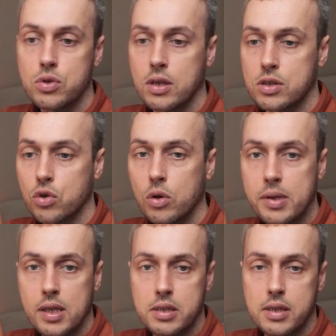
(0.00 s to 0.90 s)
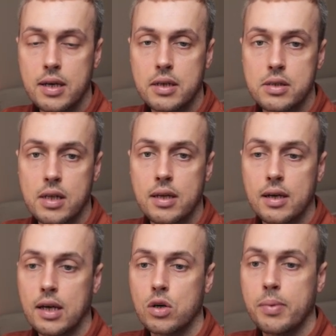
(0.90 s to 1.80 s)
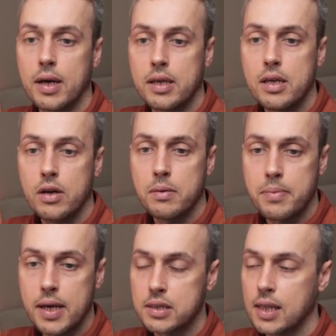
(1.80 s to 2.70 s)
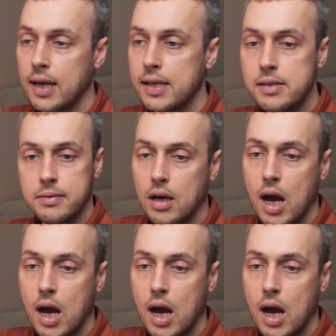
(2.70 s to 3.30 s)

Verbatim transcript: So let's copy this text and go back here and paste that in.